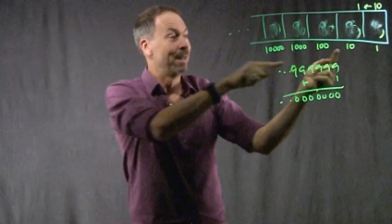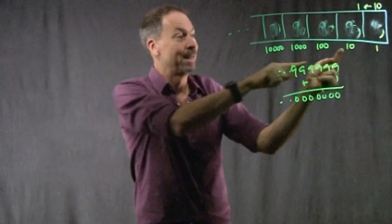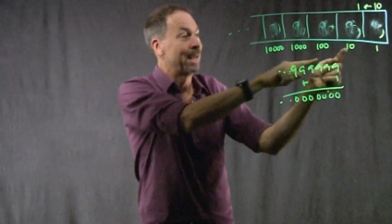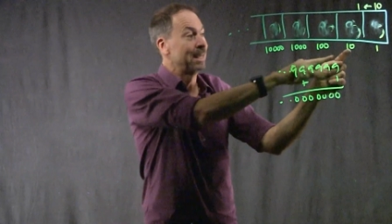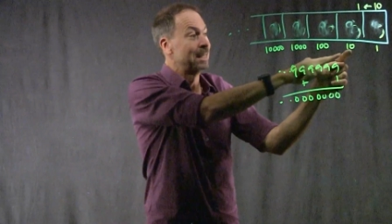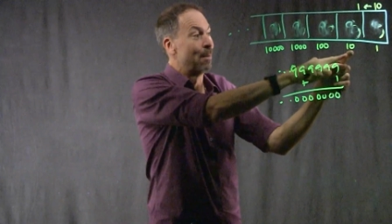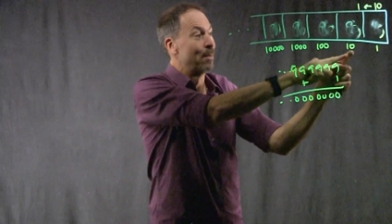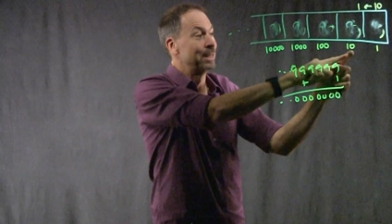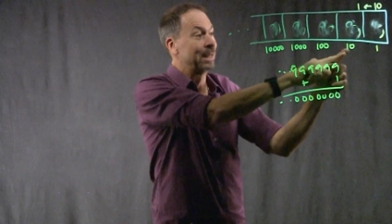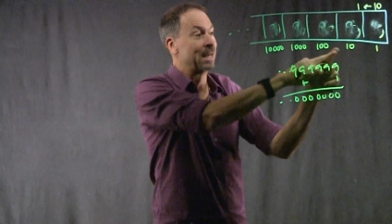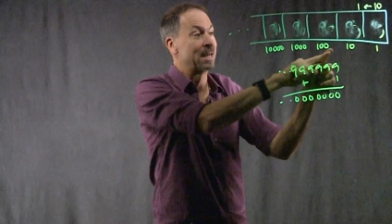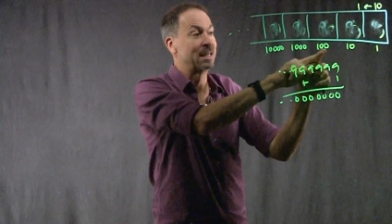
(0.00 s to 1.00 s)
These numbers
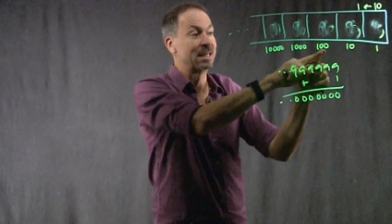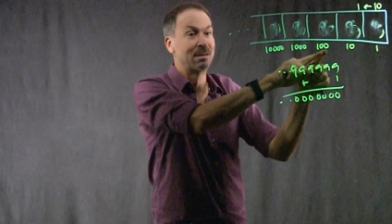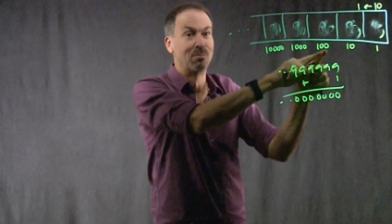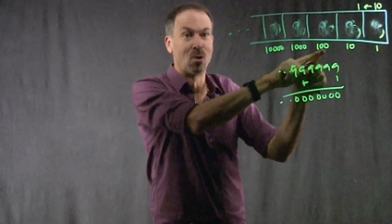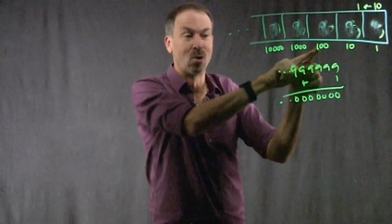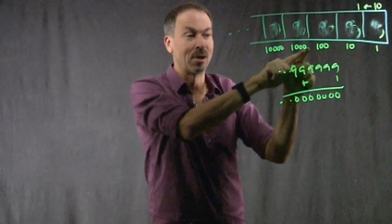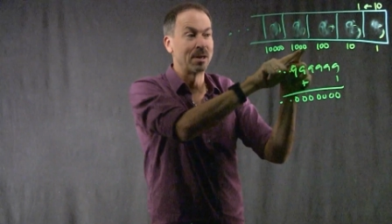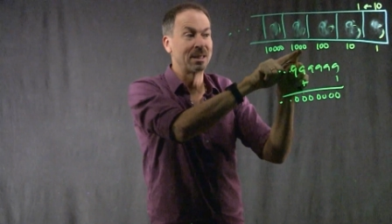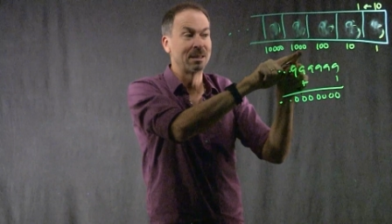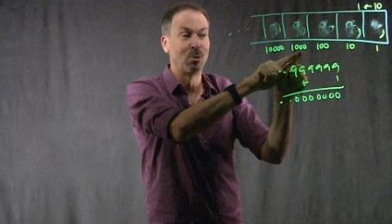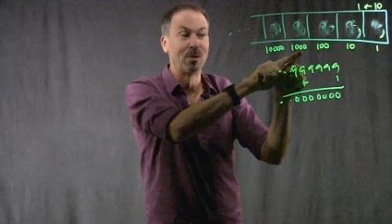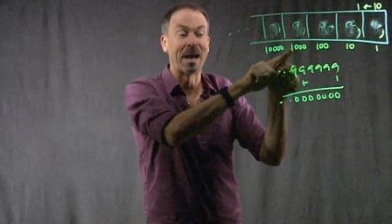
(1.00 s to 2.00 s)
are getting smaller and
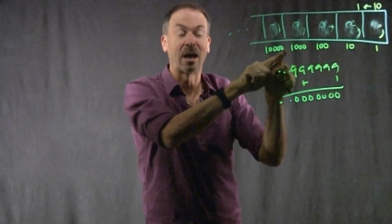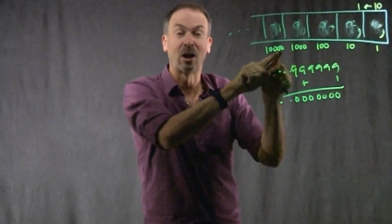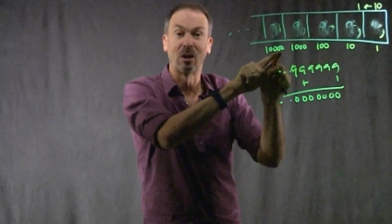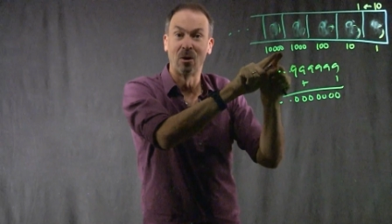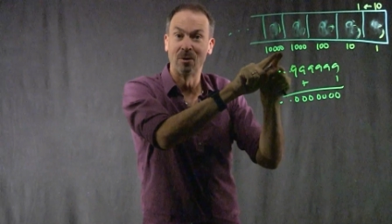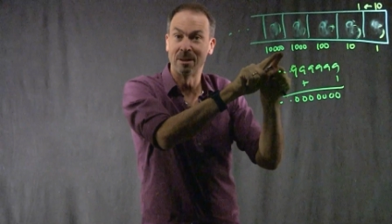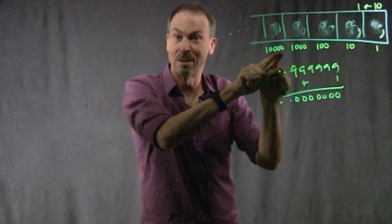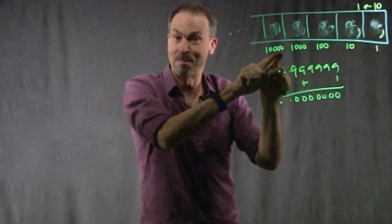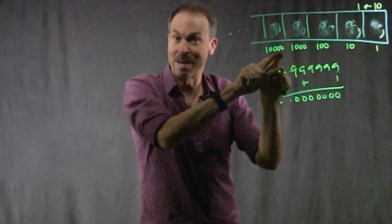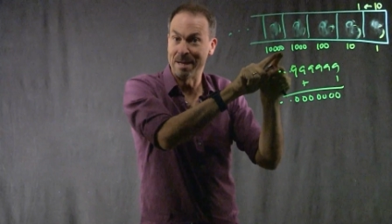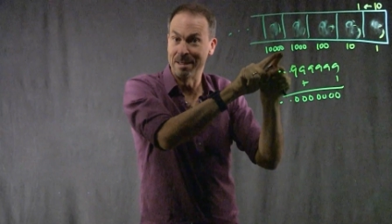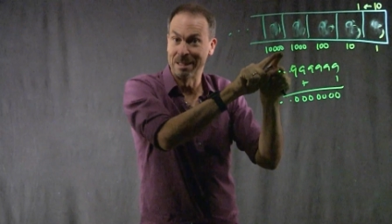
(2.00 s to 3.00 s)
smaller. They're closer to
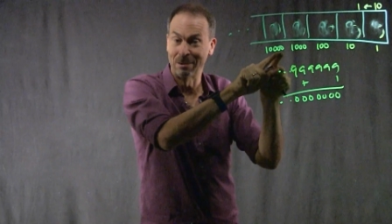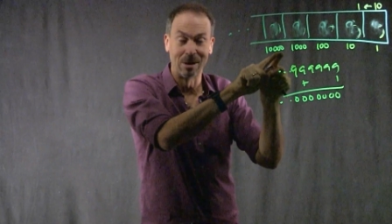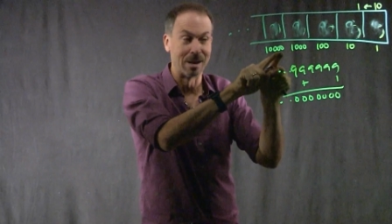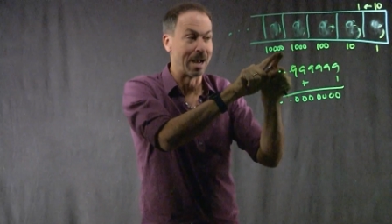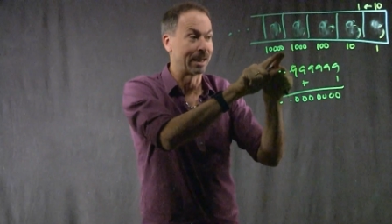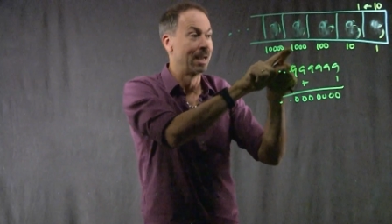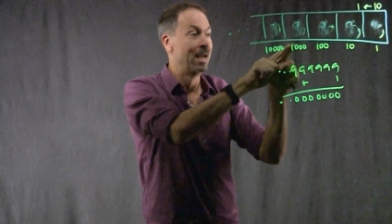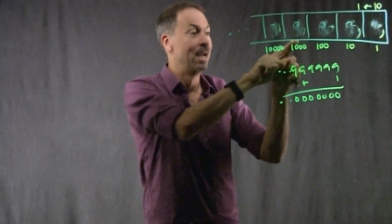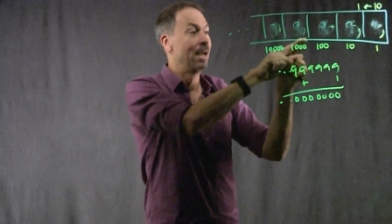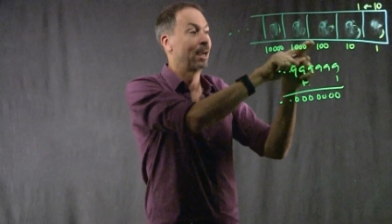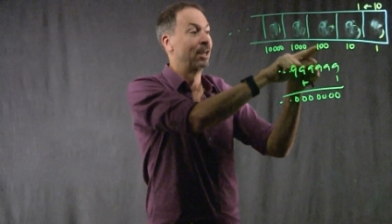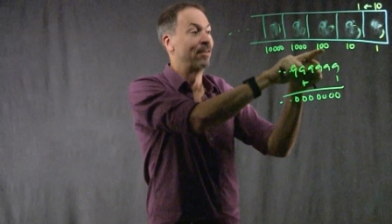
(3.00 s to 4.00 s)
being zero-like.
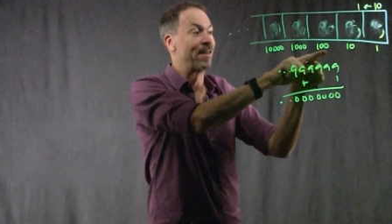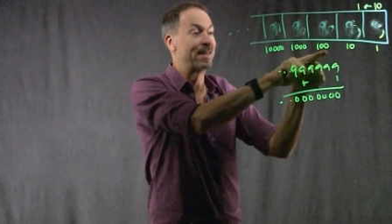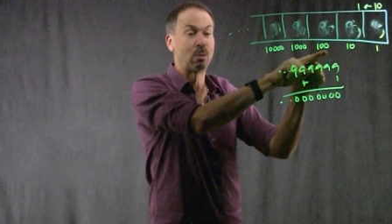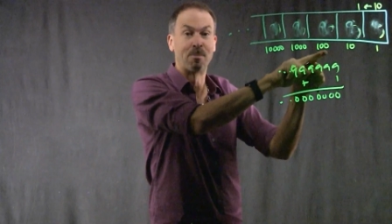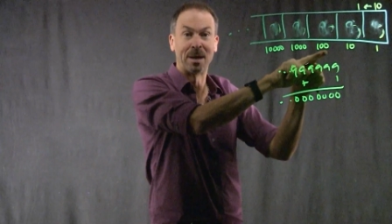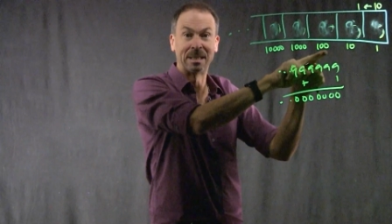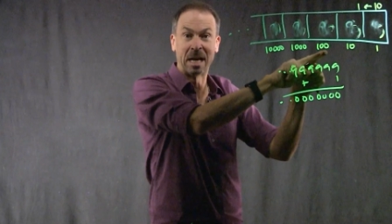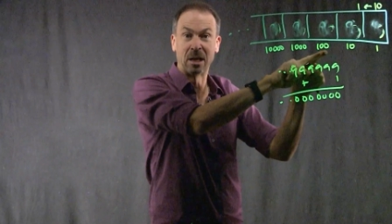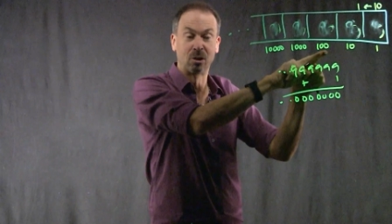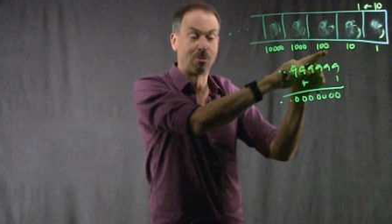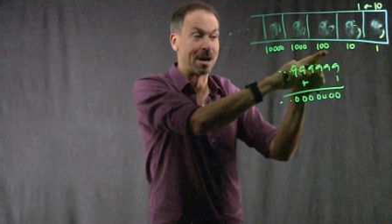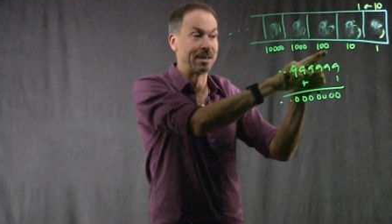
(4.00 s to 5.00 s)
You can divide this one by 10
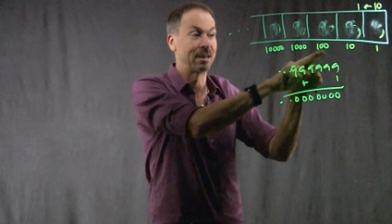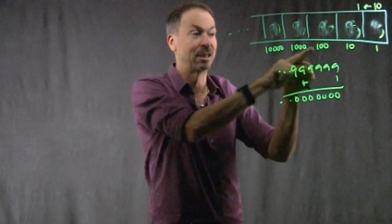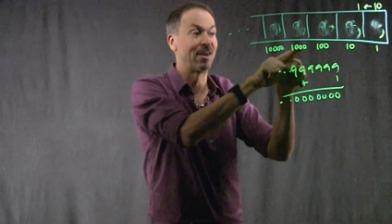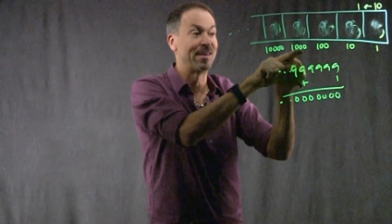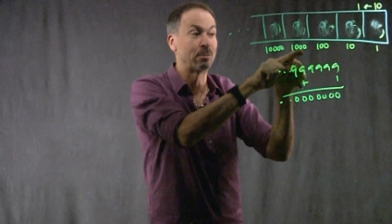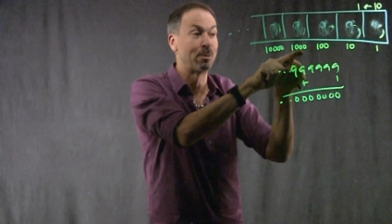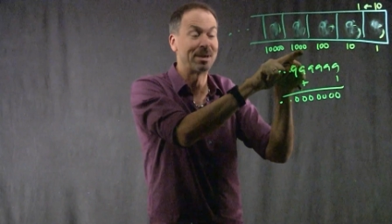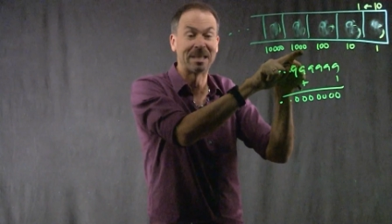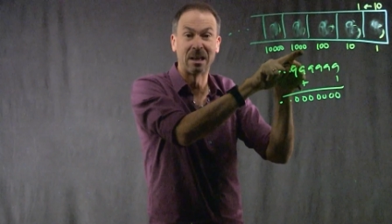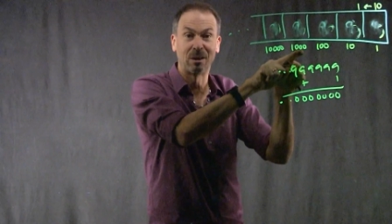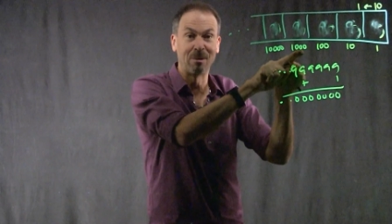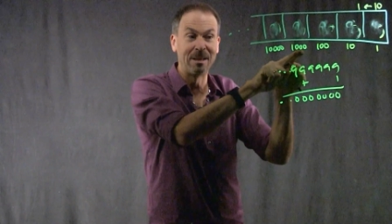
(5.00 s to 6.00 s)
twice. I can divide this one by
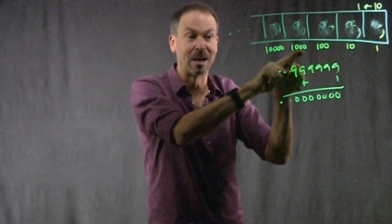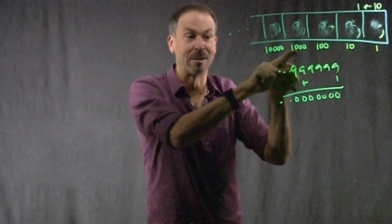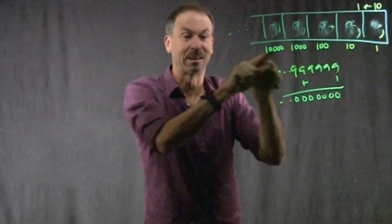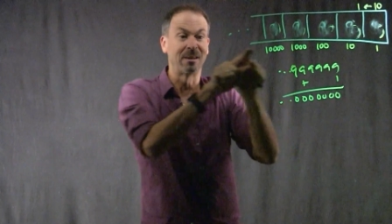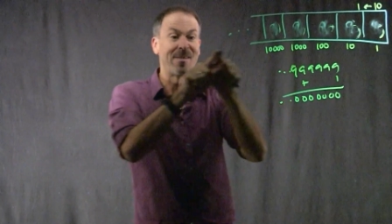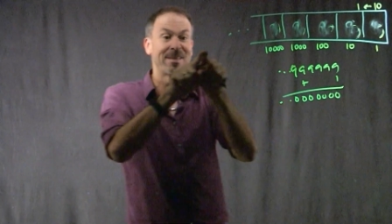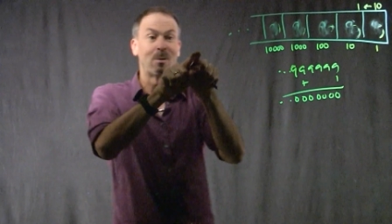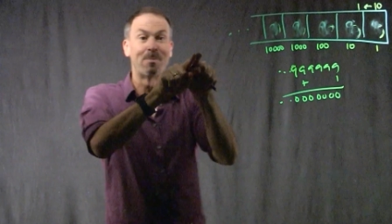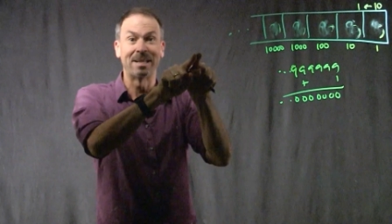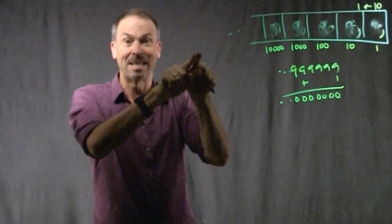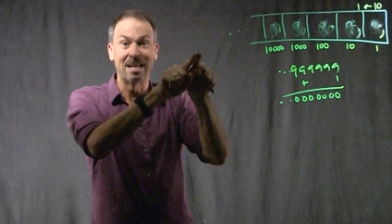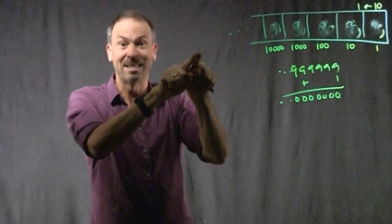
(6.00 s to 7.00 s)
10 three times. You can divide this one
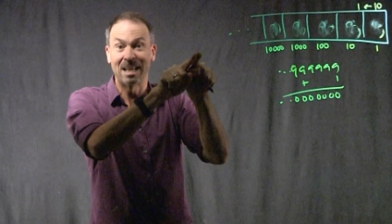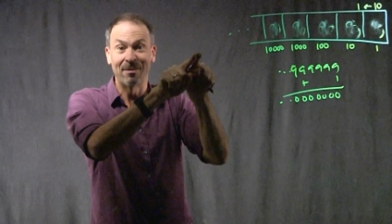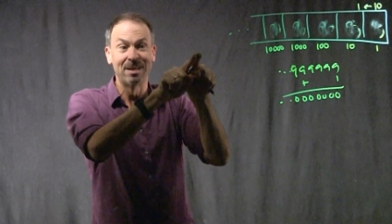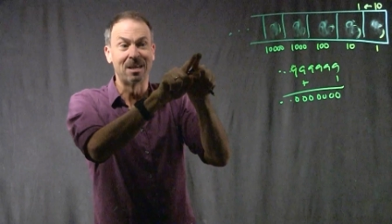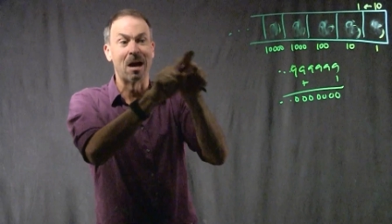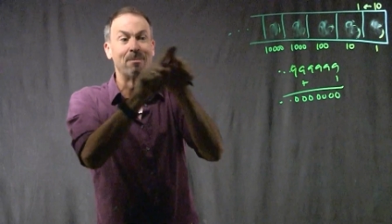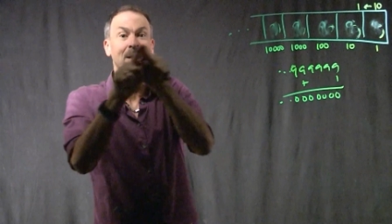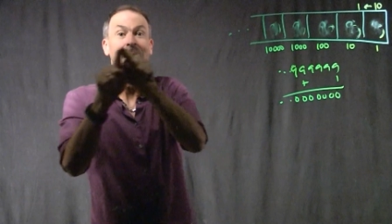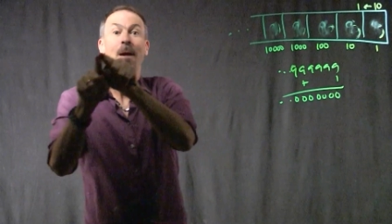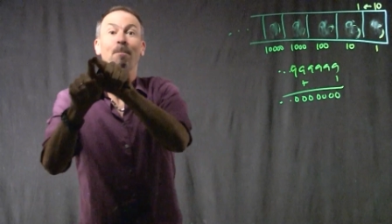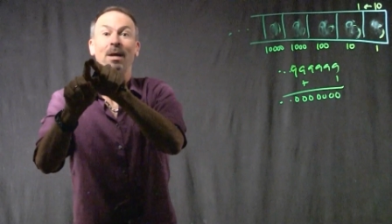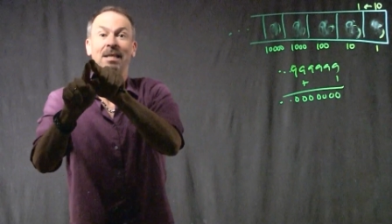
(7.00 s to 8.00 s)
by 10 seven times,
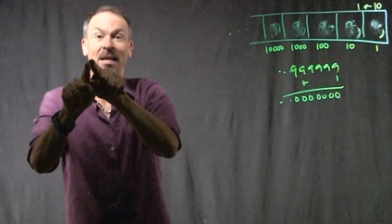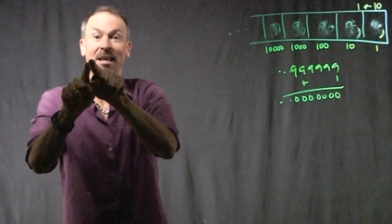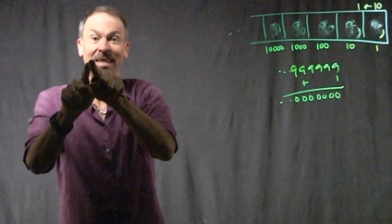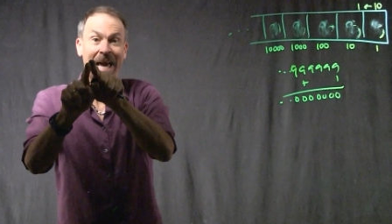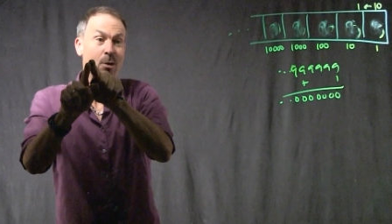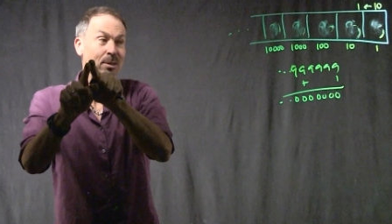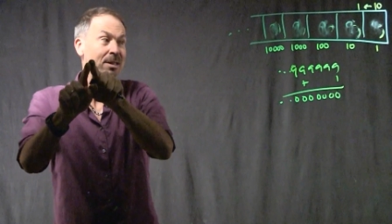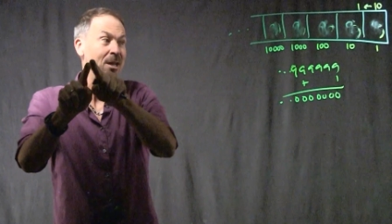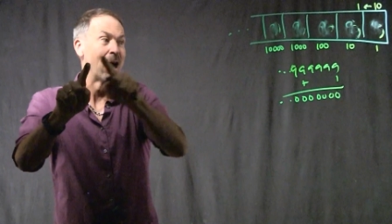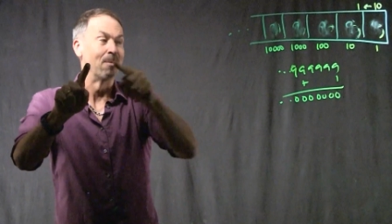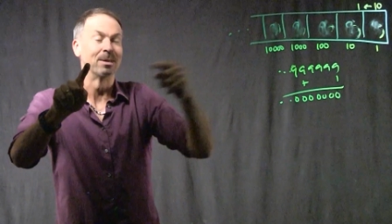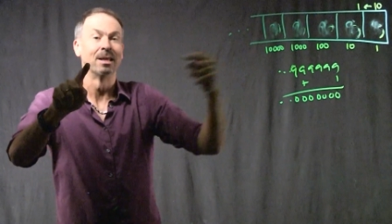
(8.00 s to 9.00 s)
by 10 a thousand
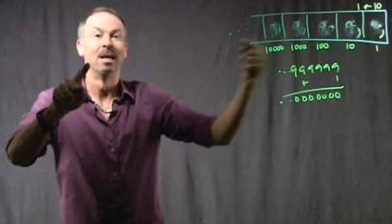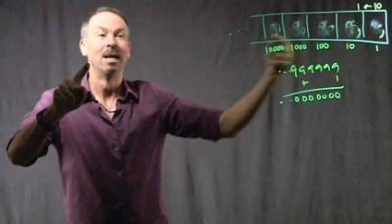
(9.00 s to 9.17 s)
times.